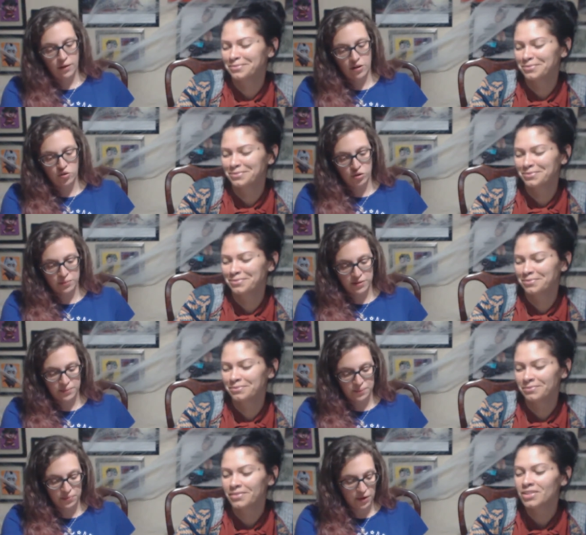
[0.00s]

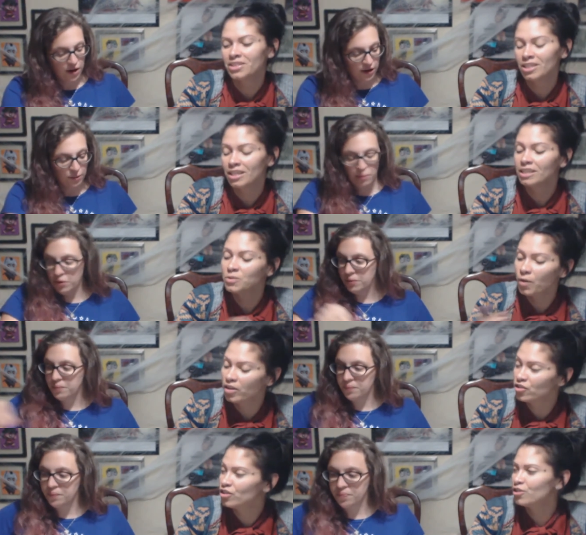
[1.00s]
Speaker 1: Adorbs.
Speaker 2: All right,
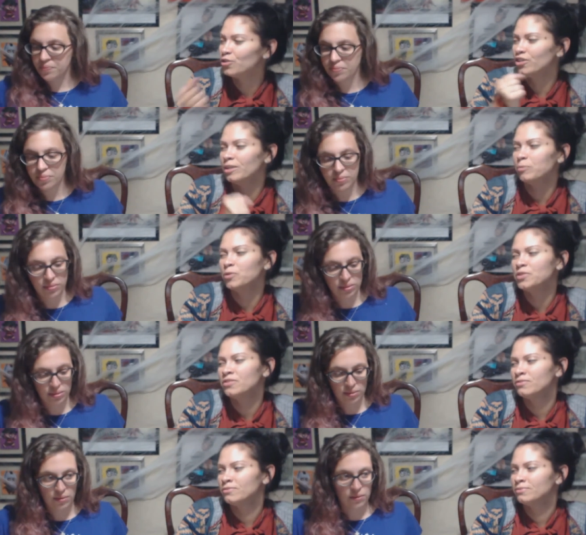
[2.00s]
that's why I should go to Naples.